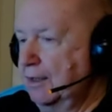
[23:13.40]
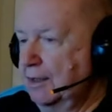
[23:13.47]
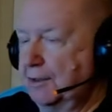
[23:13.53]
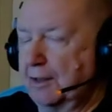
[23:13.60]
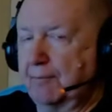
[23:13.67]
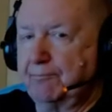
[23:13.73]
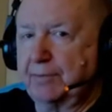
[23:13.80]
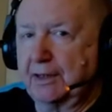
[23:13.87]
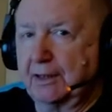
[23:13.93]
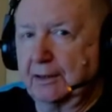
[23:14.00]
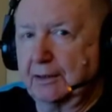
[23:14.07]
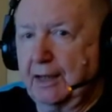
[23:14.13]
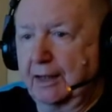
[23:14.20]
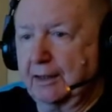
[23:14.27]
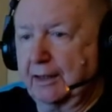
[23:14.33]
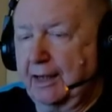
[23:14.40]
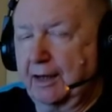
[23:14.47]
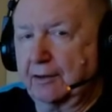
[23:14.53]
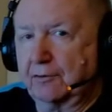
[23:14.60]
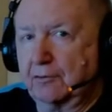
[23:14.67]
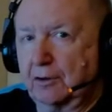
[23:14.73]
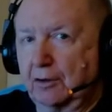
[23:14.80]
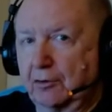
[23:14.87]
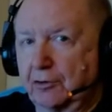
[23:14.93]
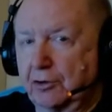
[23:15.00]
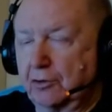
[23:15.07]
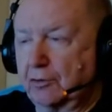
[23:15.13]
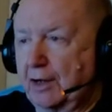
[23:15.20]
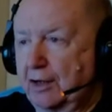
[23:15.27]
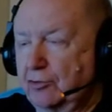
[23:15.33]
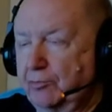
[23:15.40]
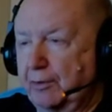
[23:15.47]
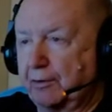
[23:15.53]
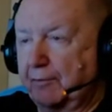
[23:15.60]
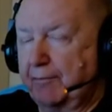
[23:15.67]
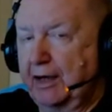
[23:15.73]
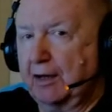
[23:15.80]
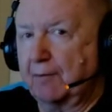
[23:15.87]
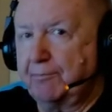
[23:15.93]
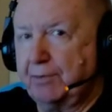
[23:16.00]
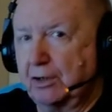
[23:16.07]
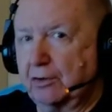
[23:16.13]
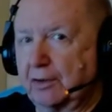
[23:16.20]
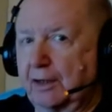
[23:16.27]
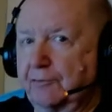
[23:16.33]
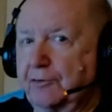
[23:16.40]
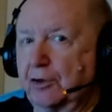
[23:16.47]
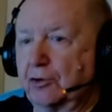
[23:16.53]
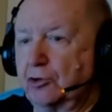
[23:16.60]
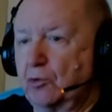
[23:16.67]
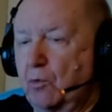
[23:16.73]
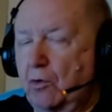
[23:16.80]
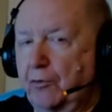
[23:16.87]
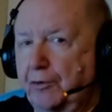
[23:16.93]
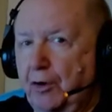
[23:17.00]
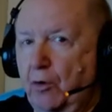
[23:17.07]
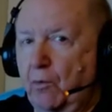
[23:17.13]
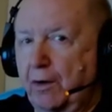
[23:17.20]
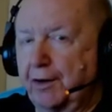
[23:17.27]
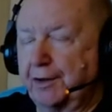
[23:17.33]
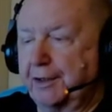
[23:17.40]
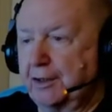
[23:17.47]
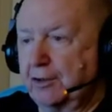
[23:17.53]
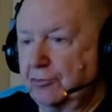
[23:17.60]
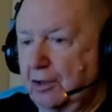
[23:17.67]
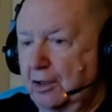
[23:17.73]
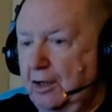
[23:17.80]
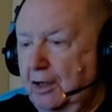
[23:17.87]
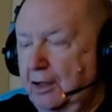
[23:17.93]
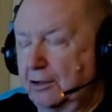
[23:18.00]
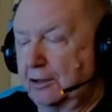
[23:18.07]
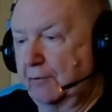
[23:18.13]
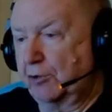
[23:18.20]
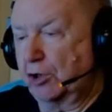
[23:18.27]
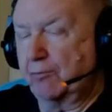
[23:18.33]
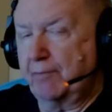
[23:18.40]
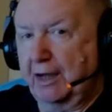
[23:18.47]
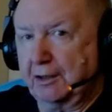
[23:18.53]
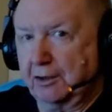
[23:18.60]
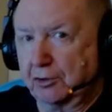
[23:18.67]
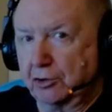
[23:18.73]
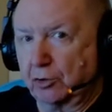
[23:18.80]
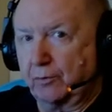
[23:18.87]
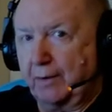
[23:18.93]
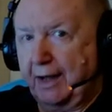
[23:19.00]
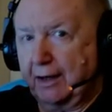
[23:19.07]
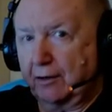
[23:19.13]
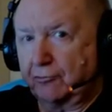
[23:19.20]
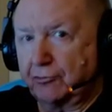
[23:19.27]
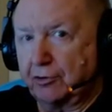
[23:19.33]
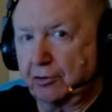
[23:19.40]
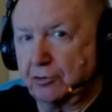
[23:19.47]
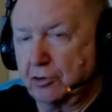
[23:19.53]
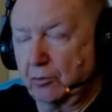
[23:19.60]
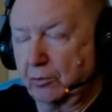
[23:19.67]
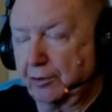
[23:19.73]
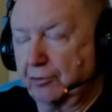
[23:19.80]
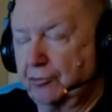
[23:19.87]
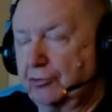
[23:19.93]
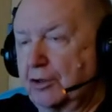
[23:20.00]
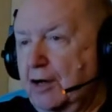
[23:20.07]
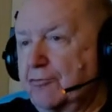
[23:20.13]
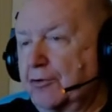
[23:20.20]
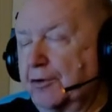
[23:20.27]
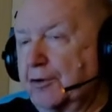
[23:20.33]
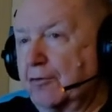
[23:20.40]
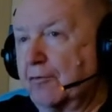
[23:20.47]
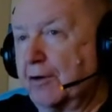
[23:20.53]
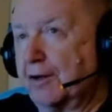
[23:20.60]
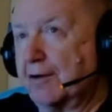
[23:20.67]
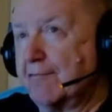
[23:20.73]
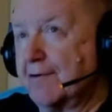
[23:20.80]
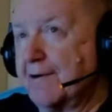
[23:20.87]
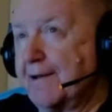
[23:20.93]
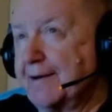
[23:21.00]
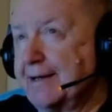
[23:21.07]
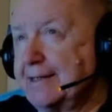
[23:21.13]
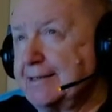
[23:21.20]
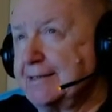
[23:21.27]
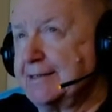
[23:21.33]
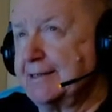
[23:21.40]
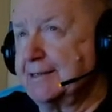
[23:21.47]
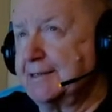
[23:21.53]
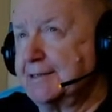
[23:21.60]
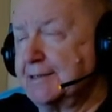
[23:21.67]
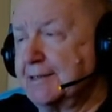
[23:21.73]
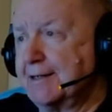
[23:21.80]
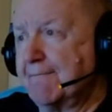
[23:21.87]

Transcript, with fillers: up being taken out, you know, to your hospital. It may appear out there. You won't know where it is. Then when you're making your rounds, that uh, you will discover it or whatever. And I said, uh,